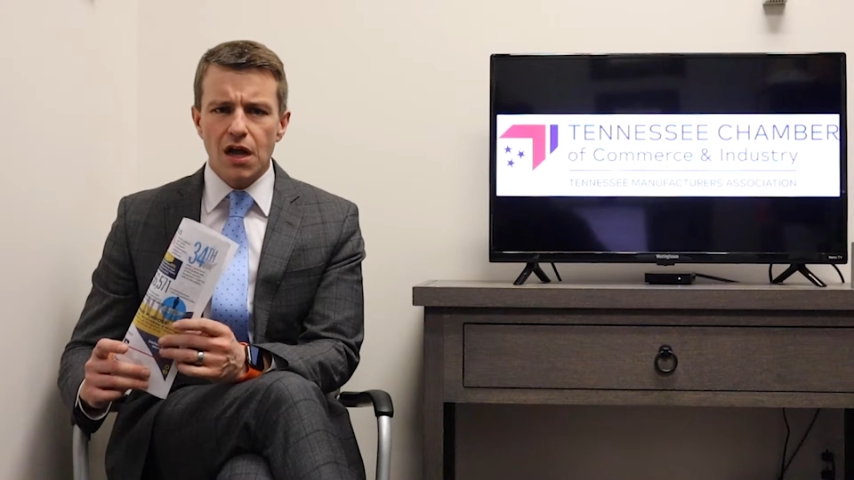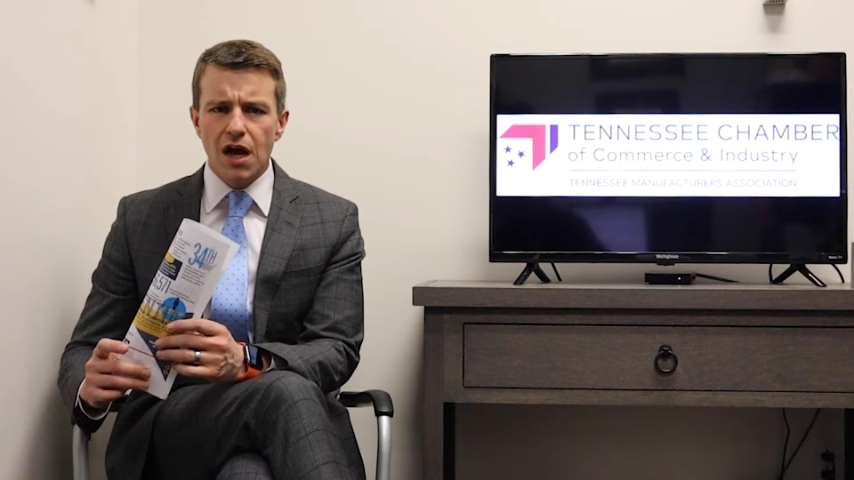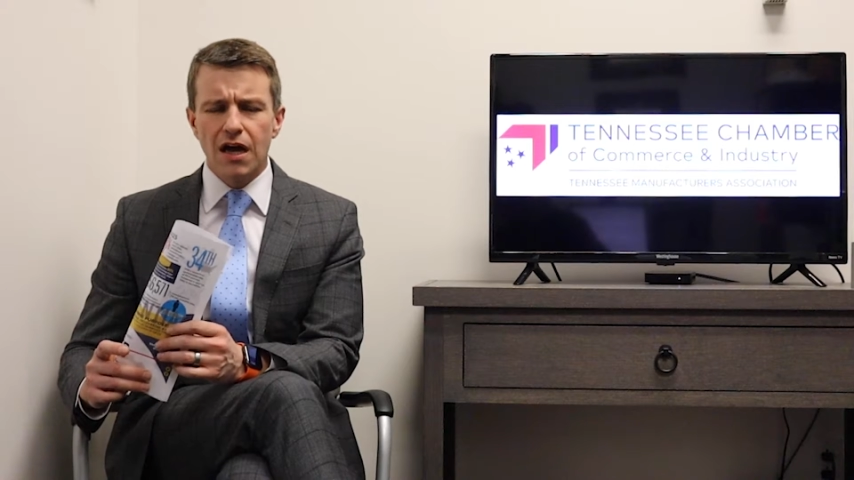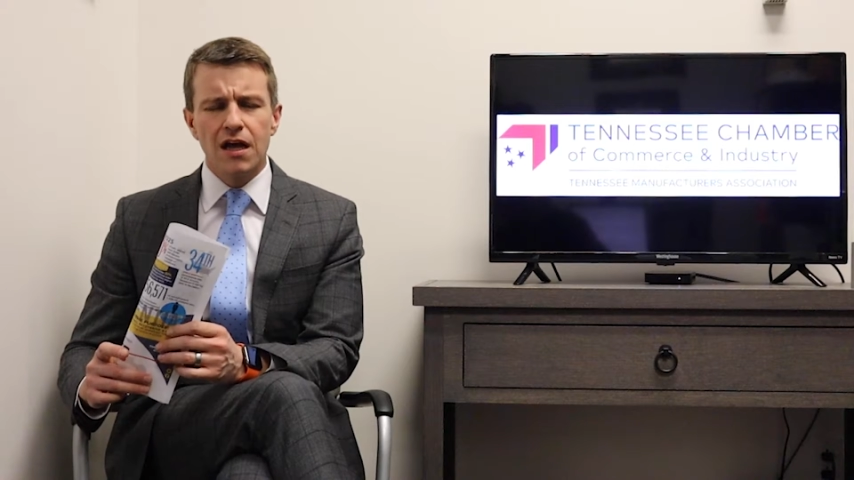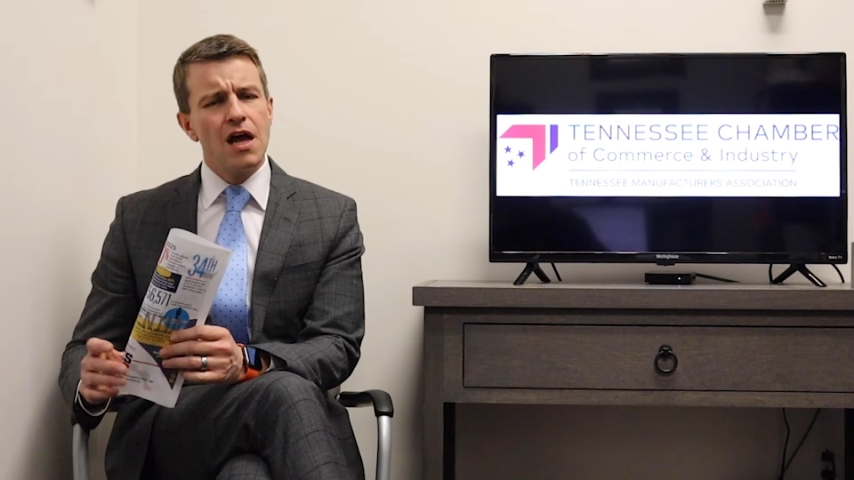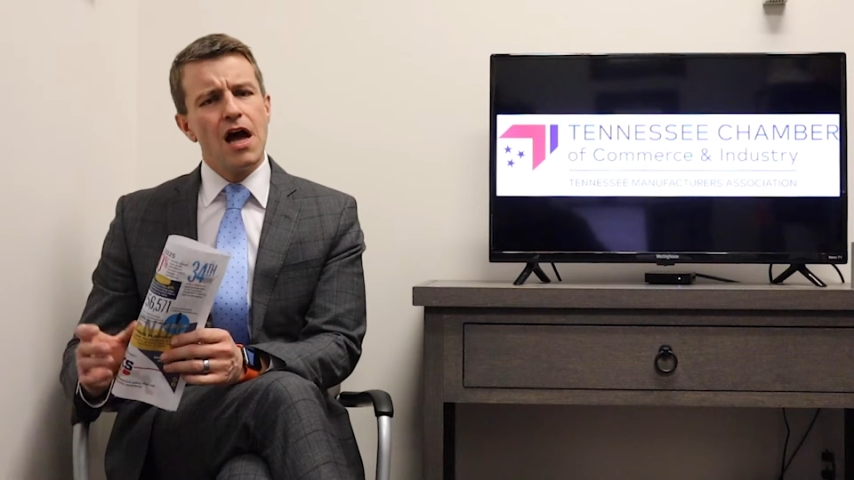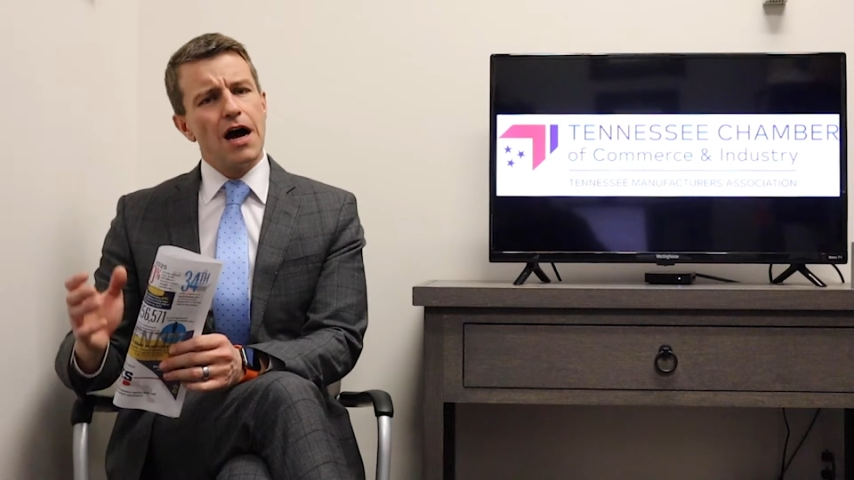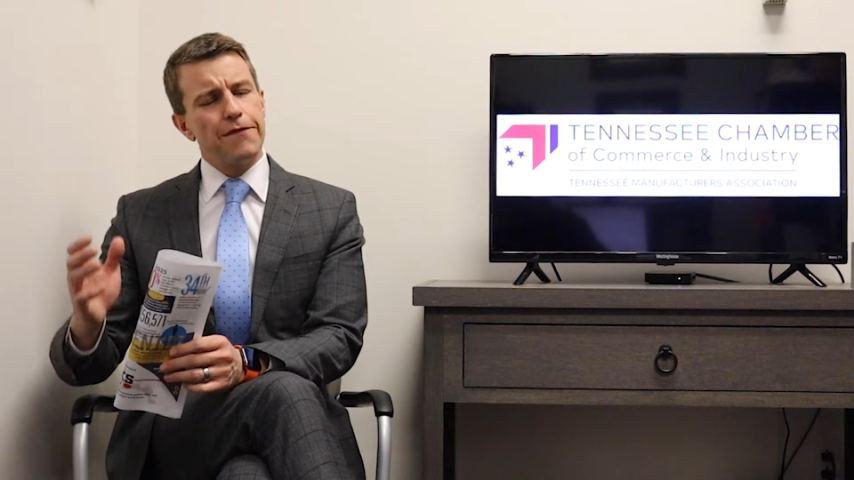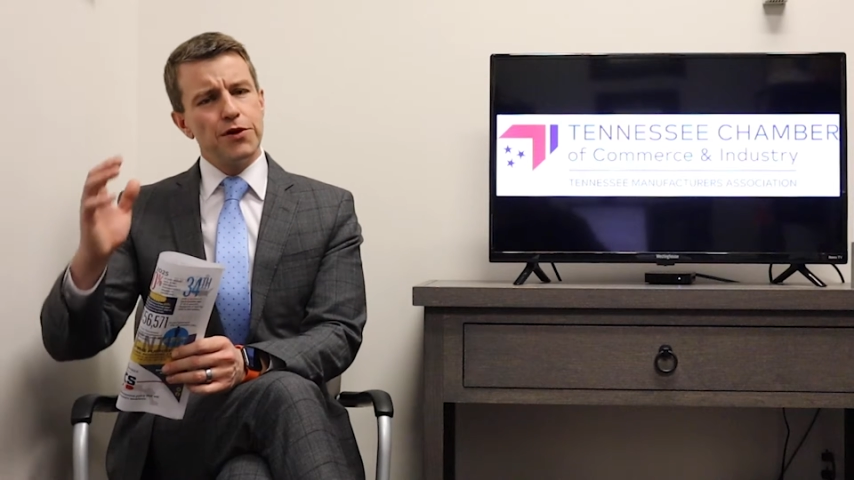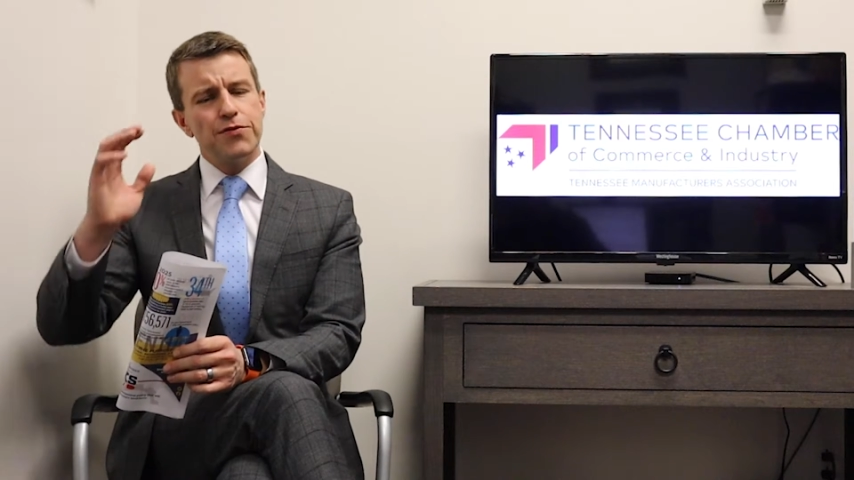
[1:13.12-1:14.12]

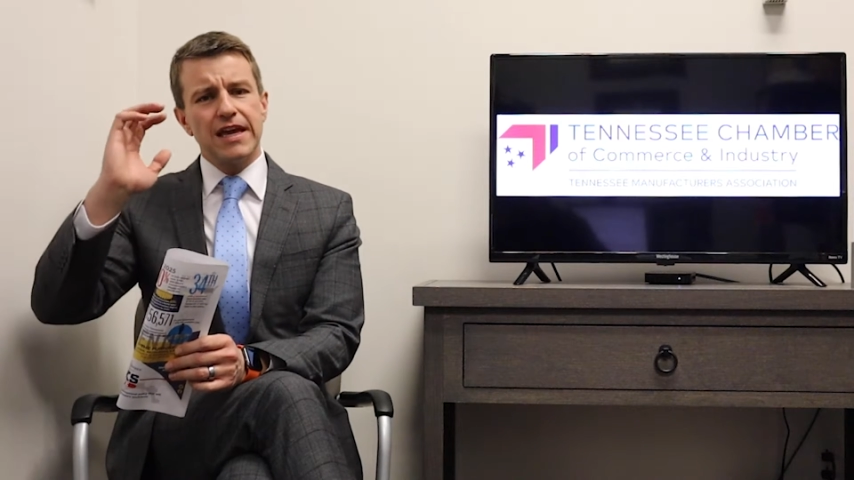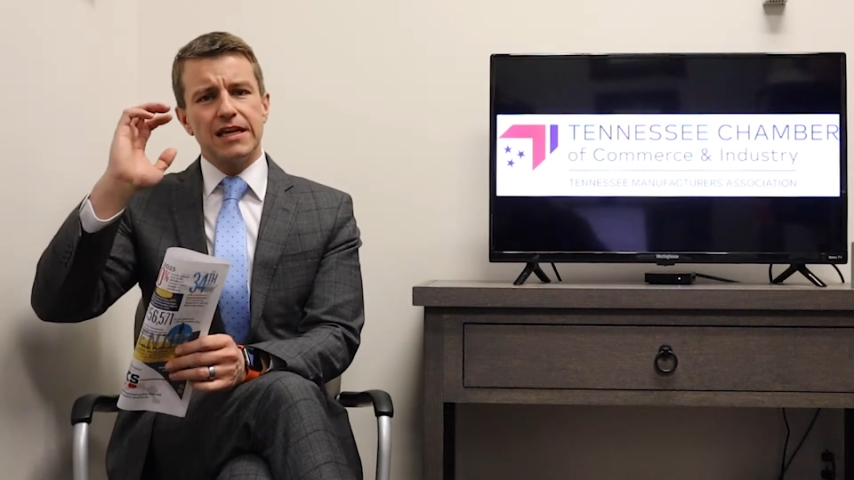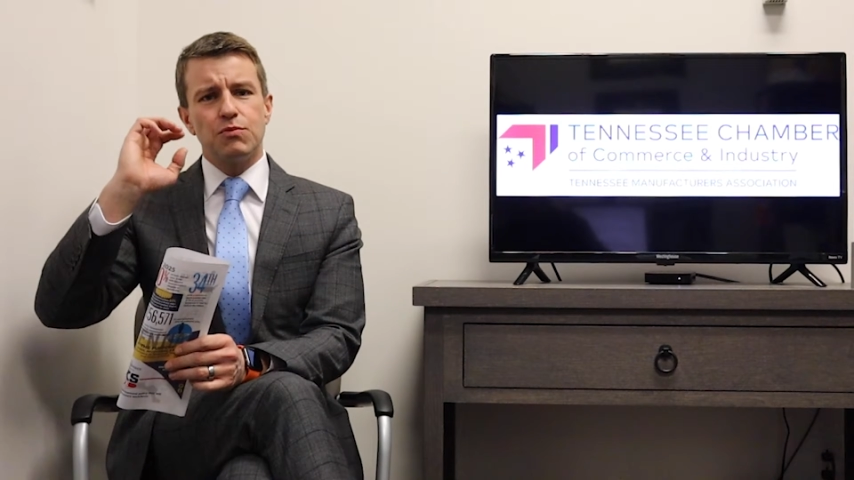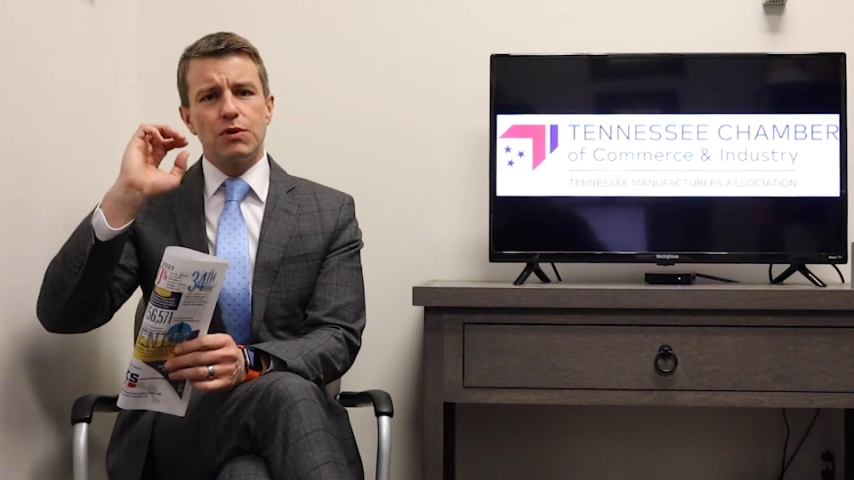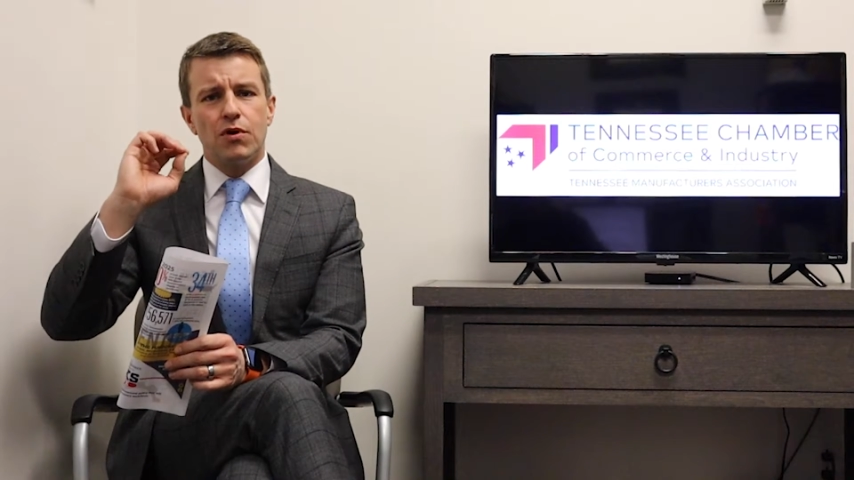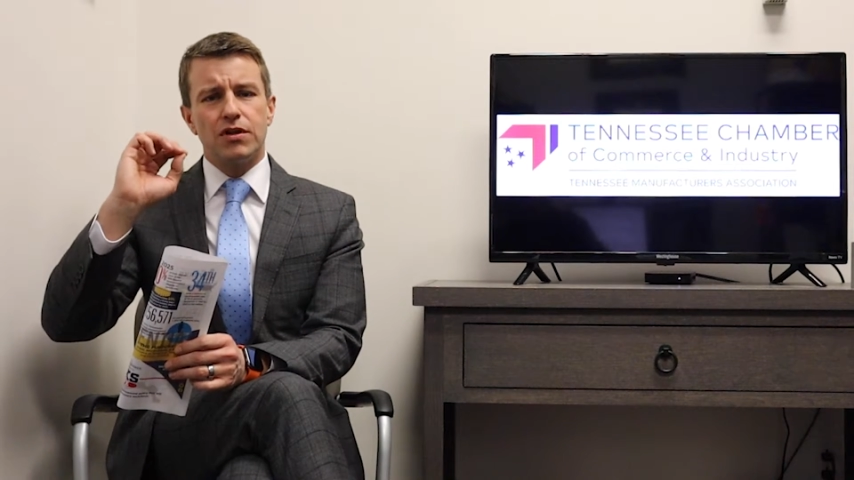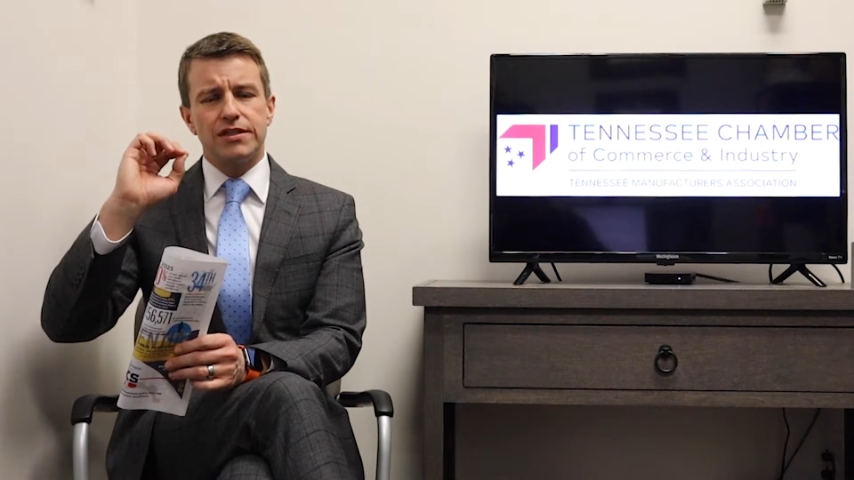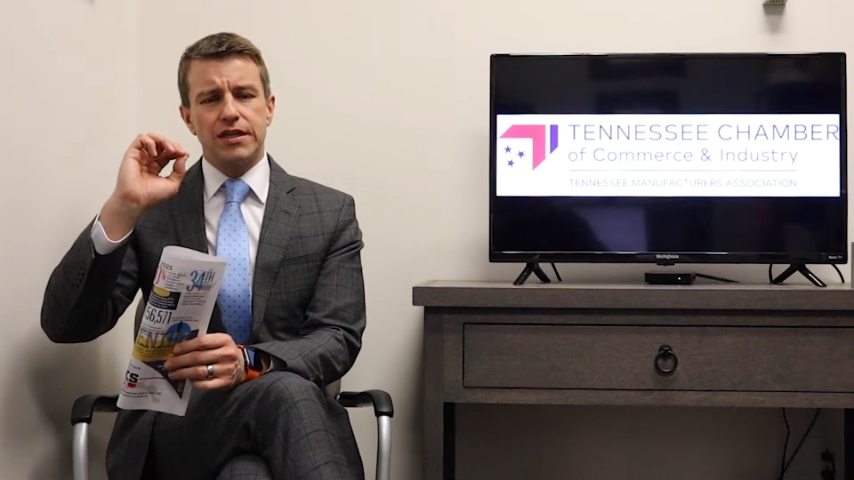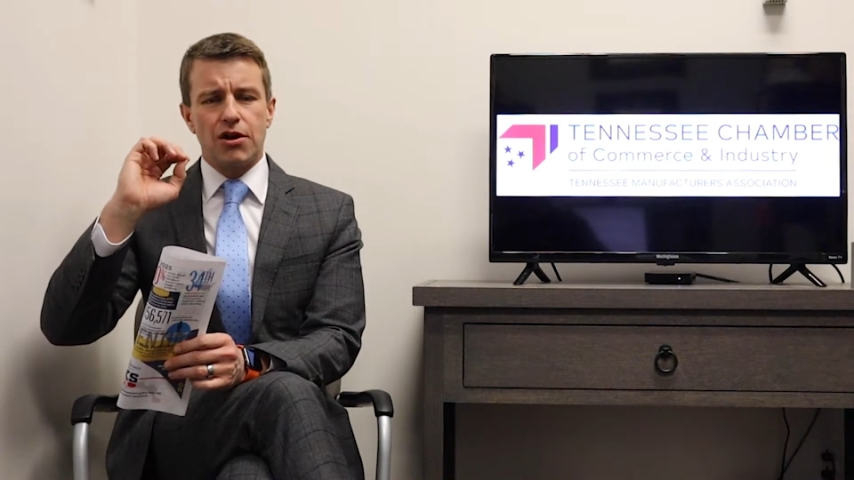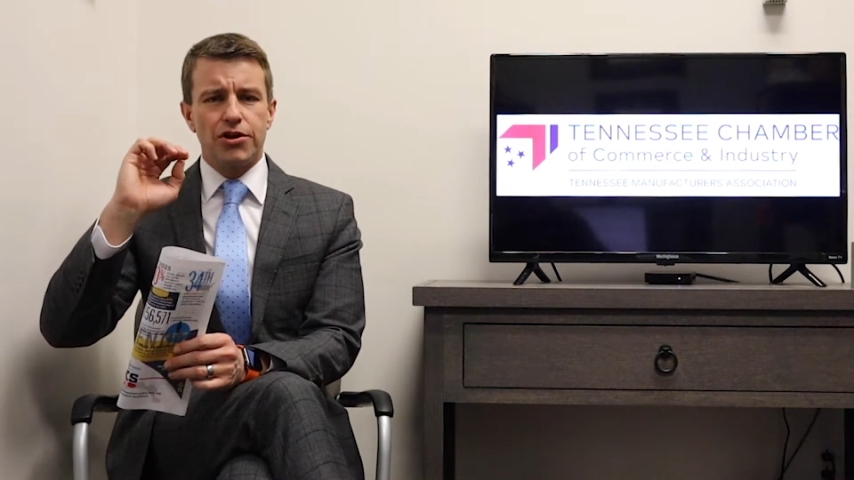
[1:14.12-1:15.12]
A few things we want
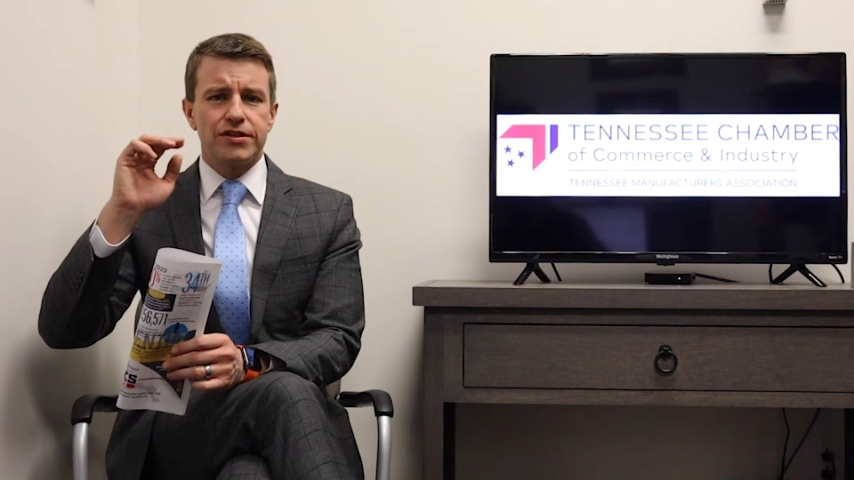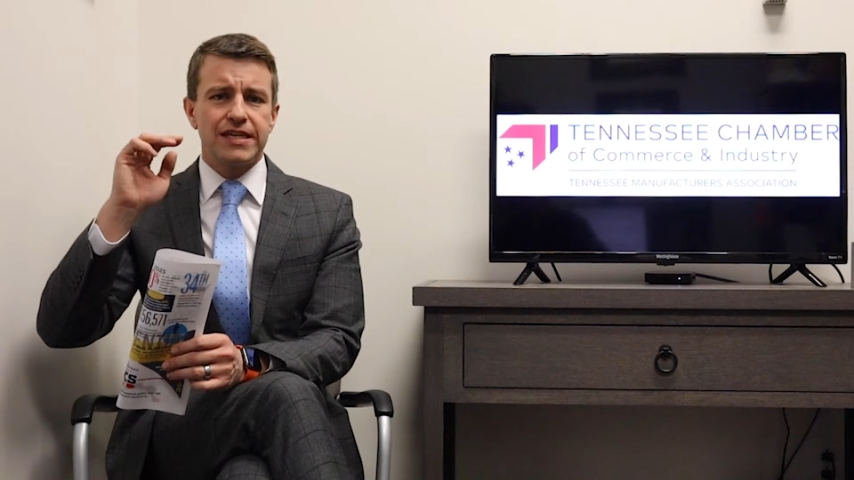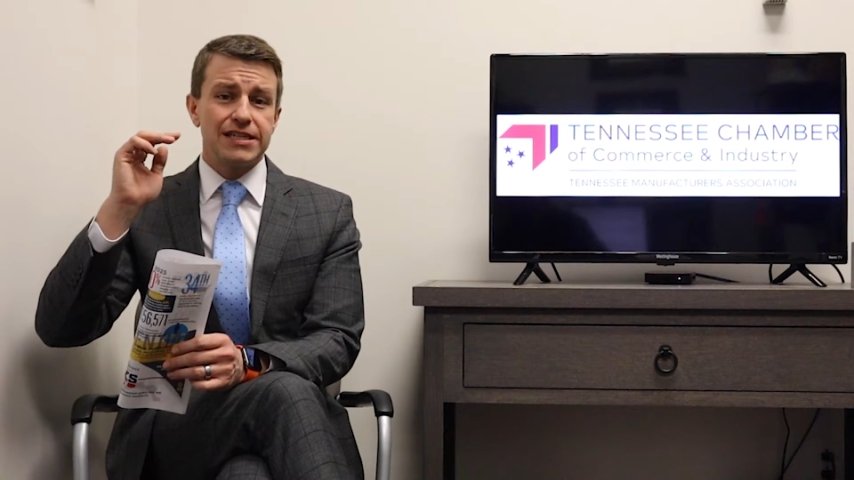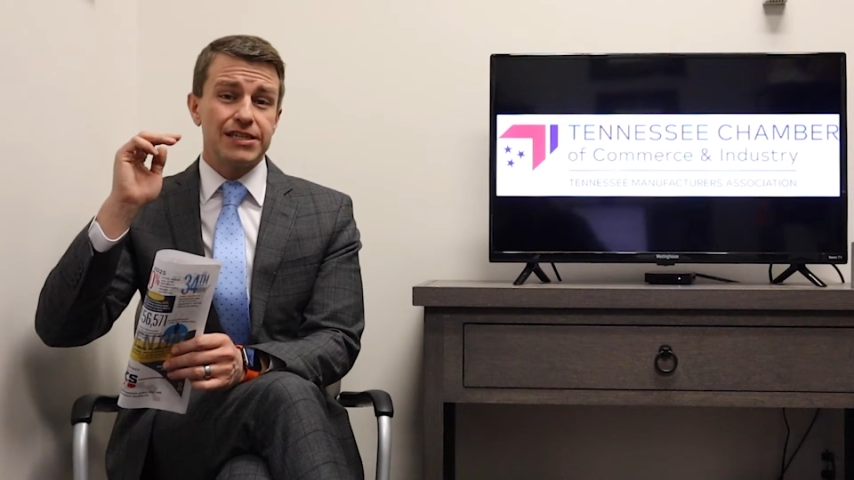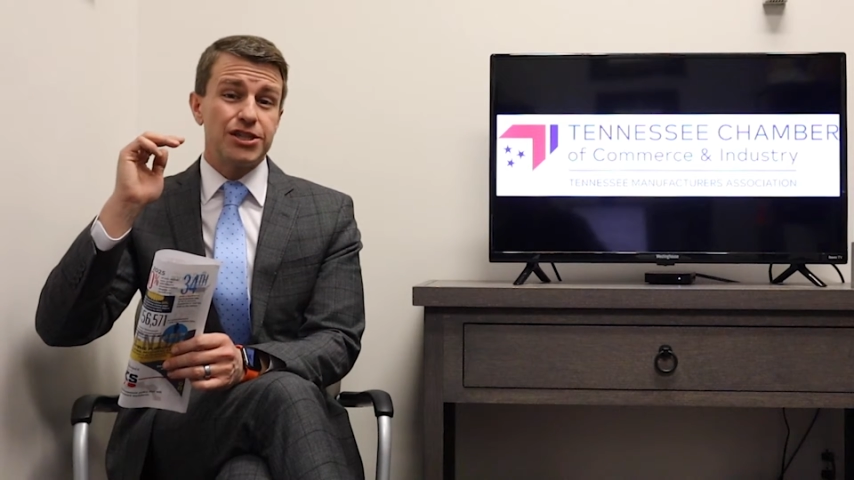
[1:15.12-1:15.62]
to call your attention